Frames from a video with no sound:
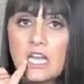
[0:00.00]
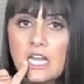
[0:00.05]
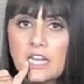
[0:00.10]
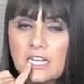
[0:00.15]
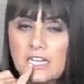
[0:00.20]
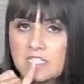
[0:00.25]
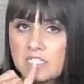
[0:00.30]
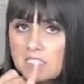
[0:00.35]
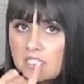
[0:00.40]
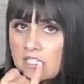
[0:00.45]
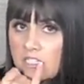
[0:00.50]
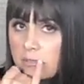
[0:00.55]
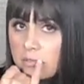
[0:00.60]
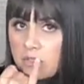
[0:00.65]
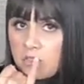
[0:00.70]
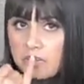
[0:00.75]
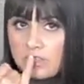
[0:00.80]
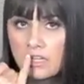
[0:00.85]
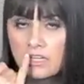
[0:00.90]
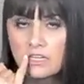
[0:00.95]
And I just kind of
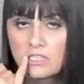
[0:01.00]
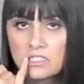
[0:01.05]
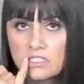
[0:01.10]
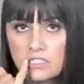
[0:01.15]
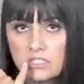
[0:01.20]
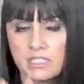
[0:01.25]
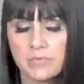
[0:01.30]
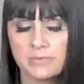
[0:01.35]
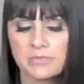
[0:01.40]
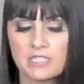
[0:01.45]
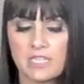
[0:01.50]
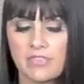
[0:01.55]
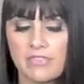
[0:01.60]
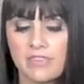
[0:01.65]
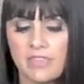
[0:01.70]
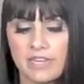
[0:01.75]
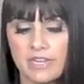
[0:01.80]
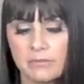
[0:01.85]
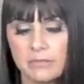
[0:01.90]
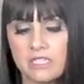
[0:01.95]
put that on his lips,
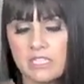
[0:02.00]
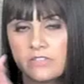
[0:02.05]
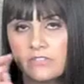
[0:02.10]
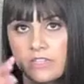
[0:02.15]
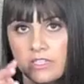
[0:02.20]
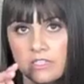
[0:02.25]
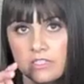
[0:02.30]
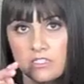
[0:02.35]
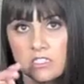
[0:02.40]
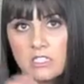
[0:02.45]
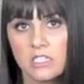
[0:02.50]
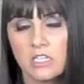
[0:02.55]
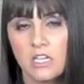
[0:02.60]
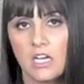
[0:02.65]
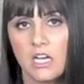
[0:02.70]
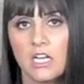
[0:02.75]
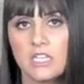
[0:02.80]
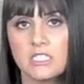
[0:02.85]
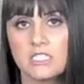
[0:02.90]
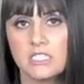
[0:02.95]
and then I would give it
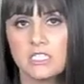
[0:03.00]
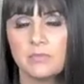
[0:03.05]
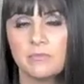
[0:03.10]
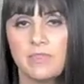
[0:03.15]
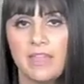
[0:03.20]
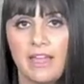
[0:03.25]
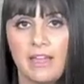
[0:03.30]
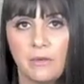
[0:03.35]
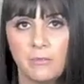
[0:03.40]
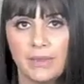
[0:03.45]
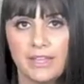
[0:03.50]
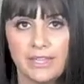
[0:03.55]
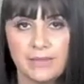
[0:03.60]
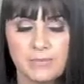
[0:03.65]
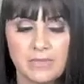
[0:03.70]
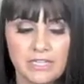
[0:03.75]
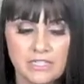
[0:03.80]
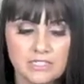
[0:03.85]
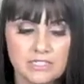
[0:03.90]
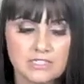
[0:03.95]
uh, to him that
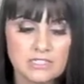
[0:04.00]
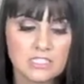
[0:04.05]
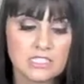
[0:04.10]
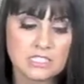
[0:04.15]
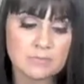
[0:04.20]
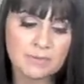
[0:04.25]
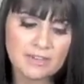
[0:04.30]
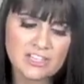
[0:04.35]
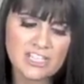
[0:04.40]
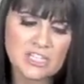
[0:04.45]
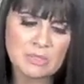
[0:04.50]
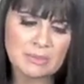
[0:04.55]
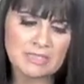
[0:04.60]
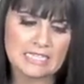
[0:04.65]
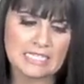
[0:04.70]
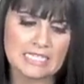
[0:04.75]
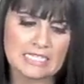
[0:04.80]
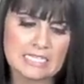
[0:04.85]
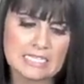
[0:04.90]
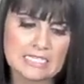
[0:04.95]
way because, especially
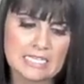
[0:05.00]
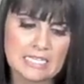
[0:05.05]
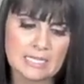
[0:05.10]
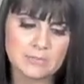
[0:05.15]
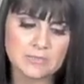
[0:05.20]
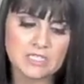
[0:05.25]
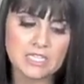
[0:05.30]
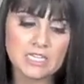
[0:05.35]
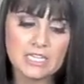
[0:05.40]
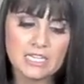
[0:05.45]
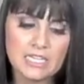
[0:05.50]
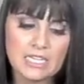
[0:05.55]
with enzymes,